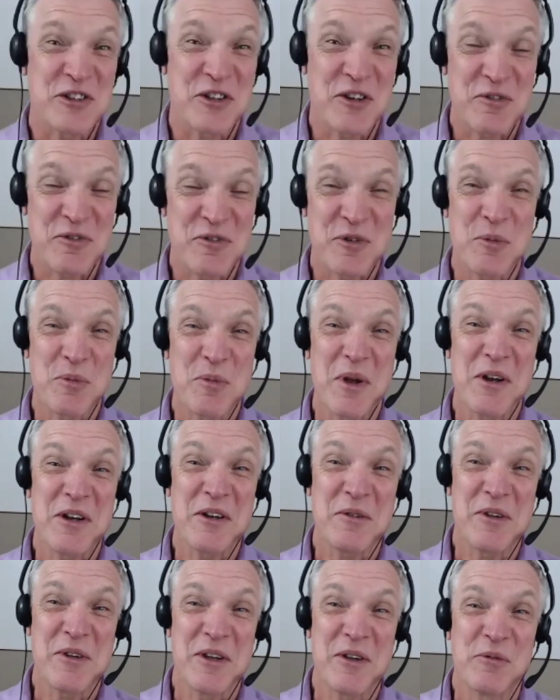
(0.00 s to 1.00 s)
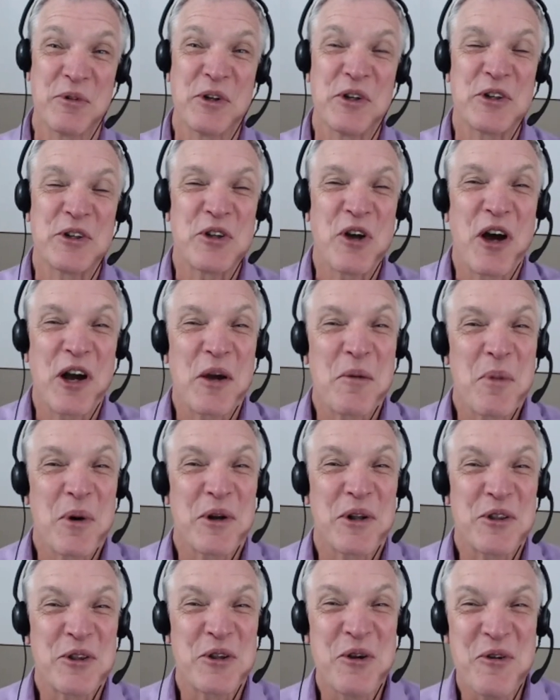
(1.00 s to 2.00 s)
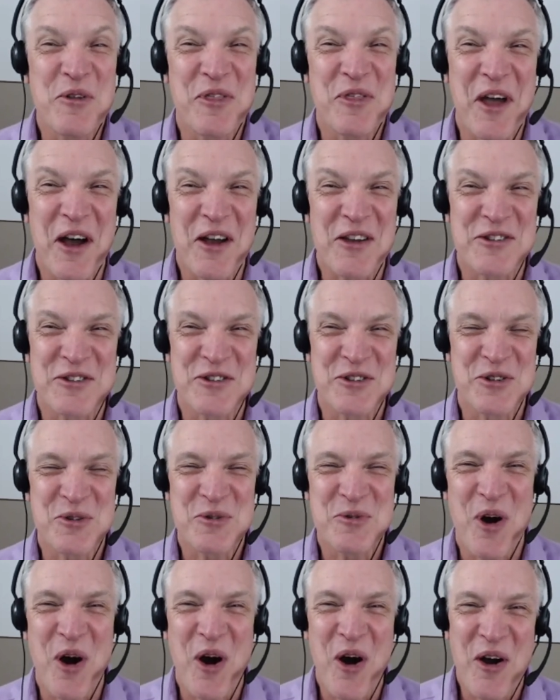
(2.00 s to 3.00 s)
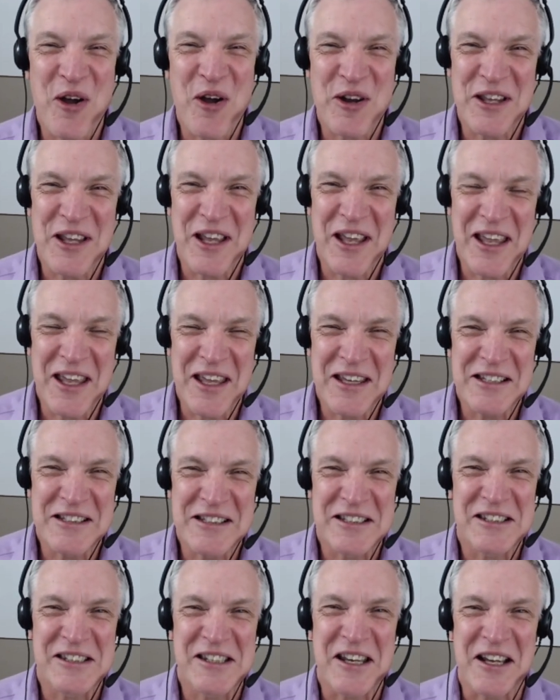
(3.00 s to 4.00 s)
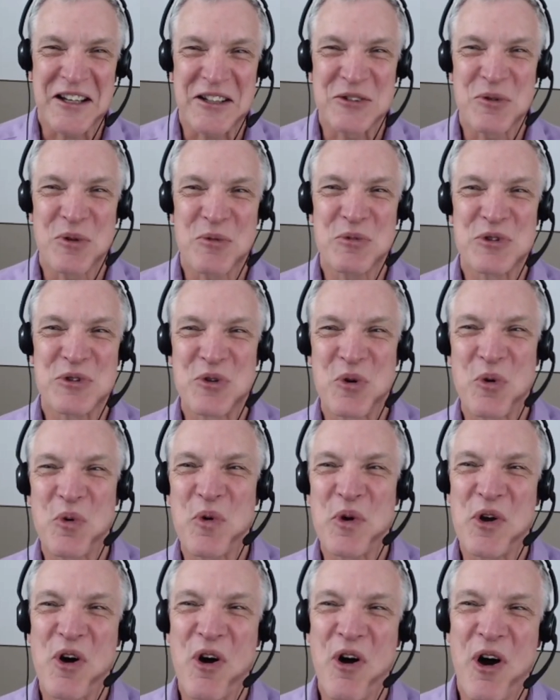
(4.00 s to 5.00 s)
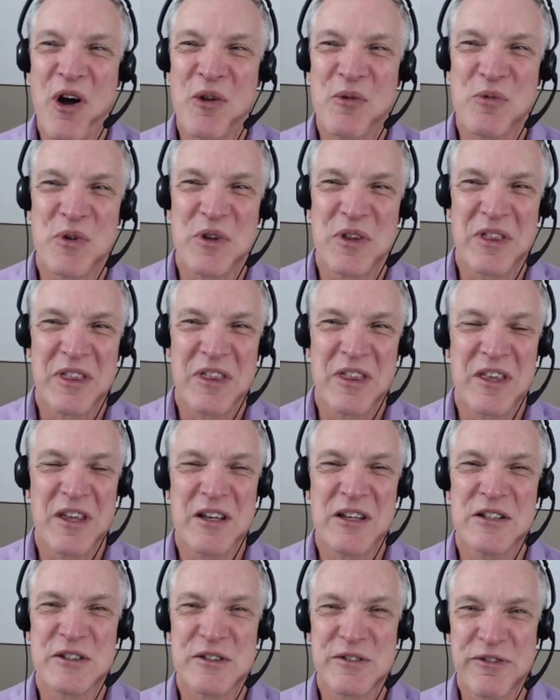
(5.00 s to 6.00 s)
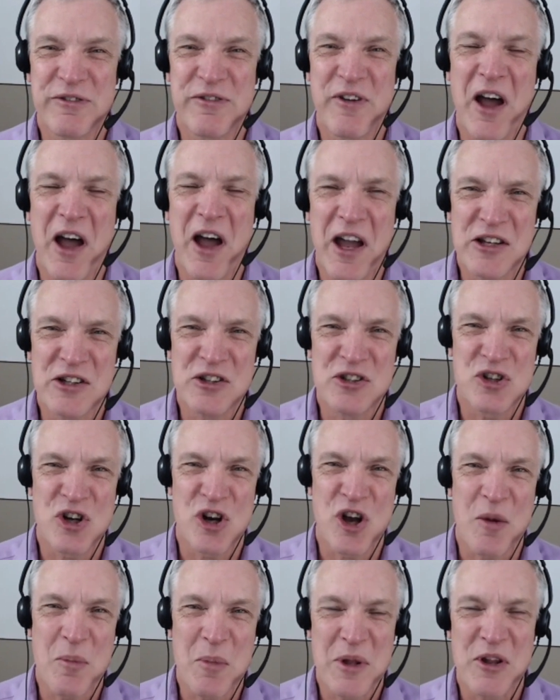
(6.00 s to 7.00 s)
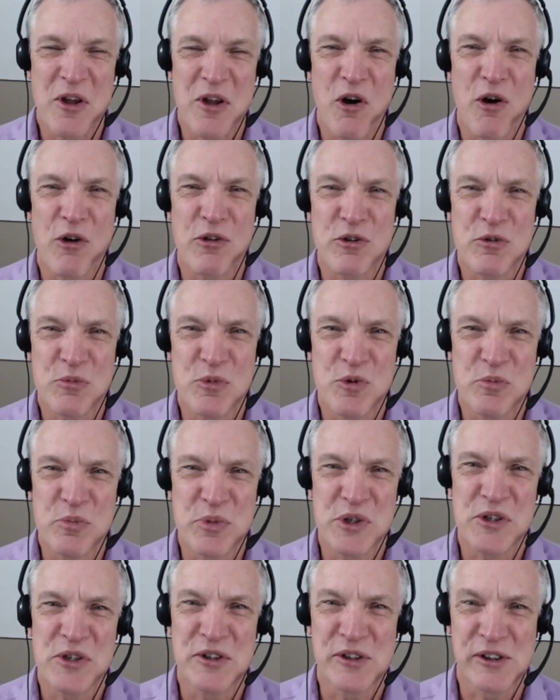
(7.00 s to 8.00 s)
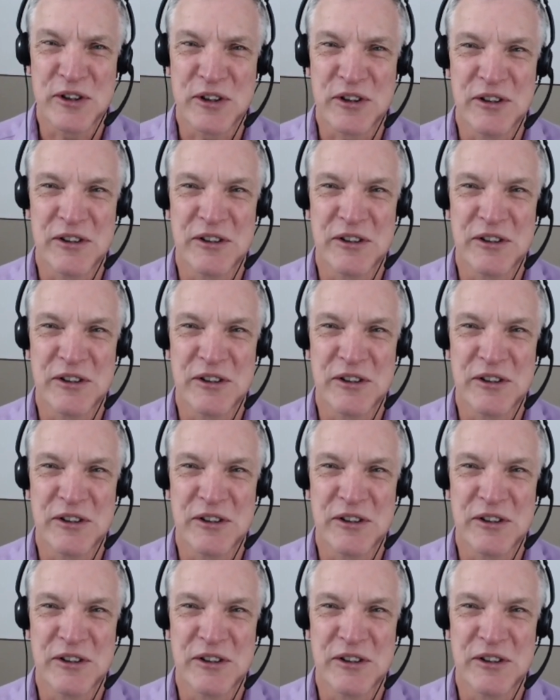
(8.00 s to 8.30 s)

there for a minute, and we're going to talk about a 2002 Audi A6. What was going on with this fine German automobile?